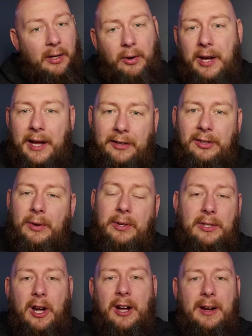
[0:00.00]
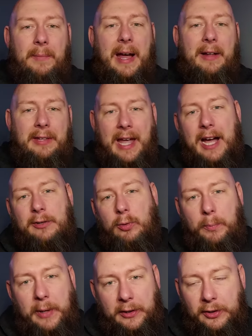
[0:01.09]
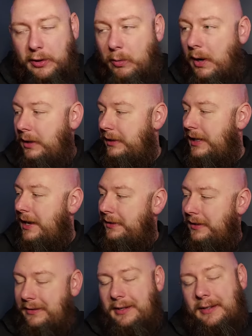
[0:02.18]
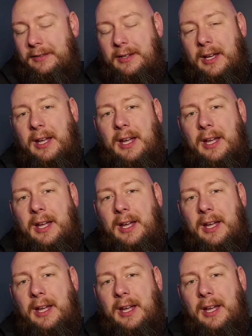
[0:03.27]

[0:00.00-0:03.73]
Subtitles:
Okay, so to talk about the actual picture quality on this disc.